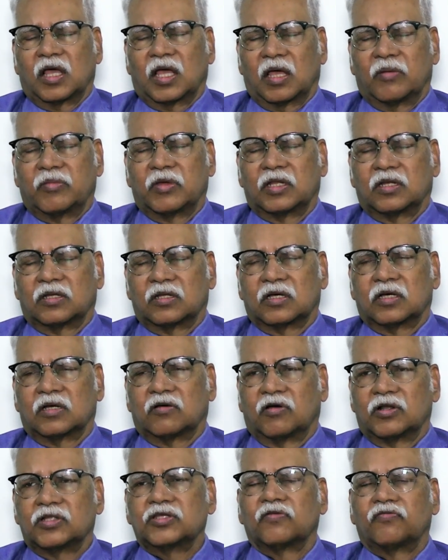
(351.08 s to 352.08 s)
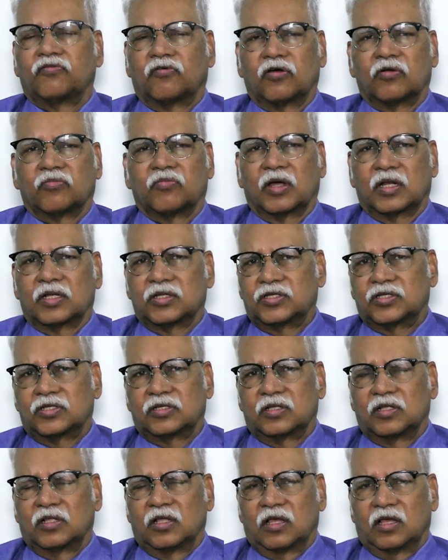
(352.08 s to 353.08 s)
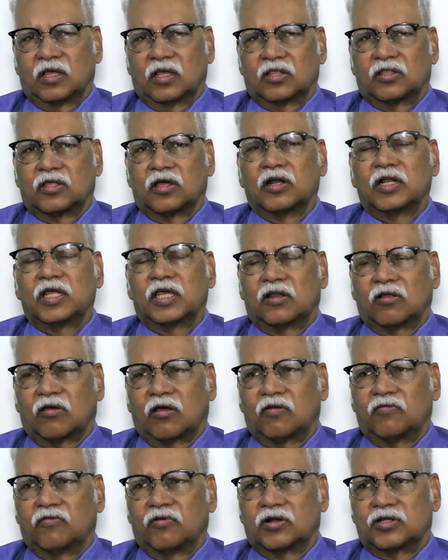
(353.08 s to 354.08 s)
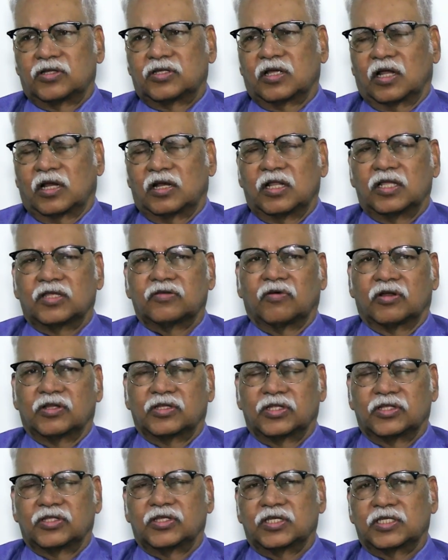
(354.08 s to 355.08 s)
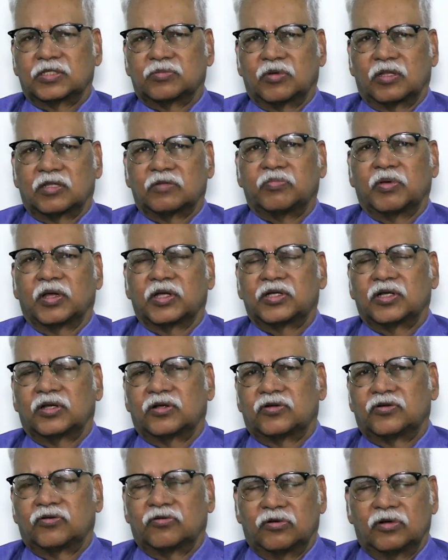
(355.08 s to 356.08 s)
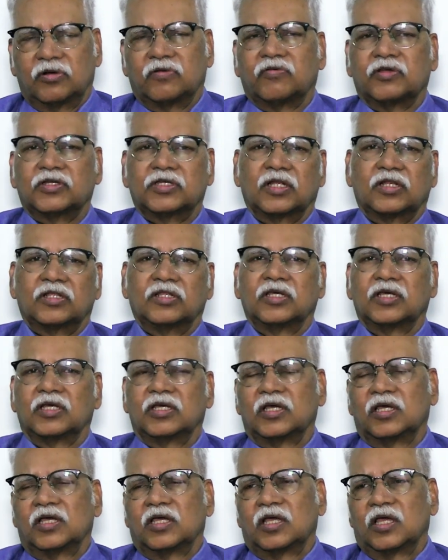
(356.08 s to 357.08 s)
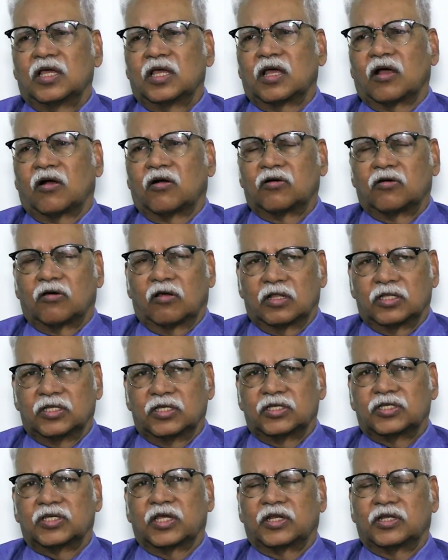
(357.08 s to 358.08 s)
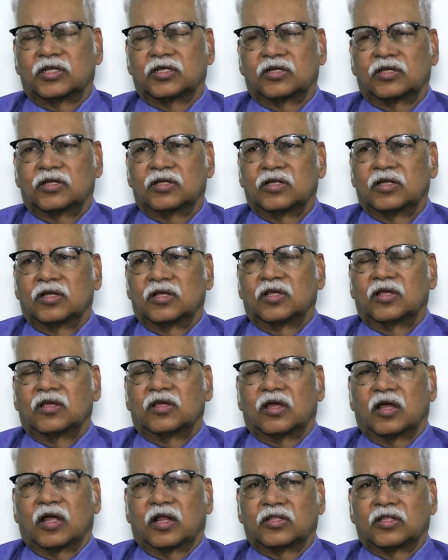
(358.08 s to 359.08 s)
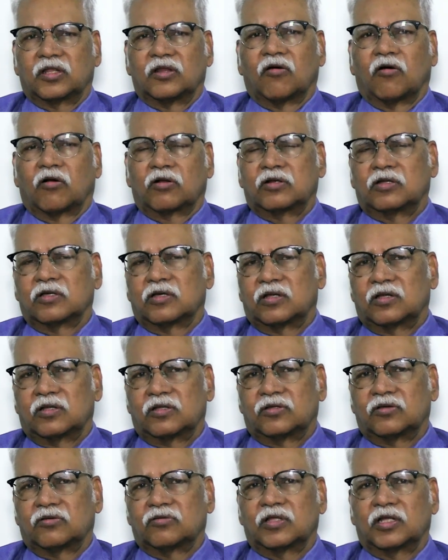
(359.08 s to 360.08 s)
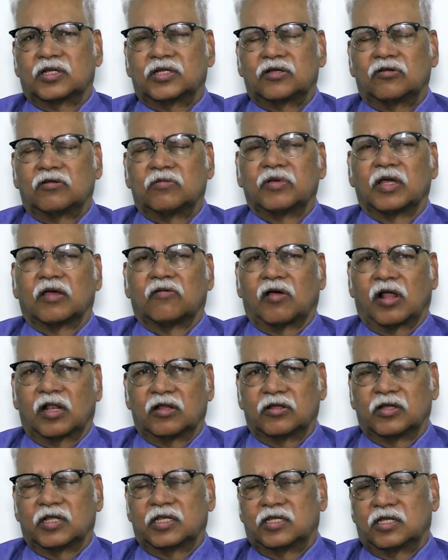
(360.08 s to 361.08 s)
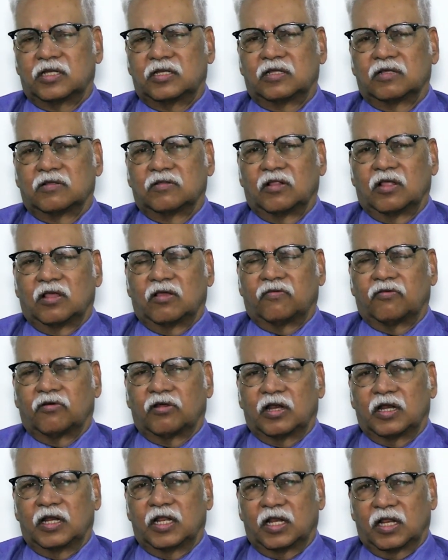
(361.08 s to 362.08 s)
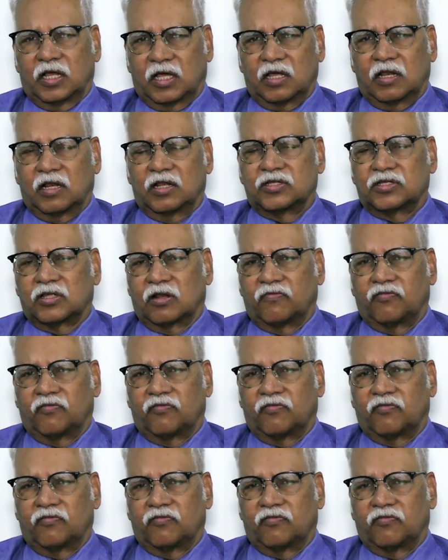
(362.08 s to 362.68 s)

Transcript: once in 4 months. Third year onwards, at least once in 6 months, patient should visit the oncology center and the doctor, so that should be evaluated for any recurrence,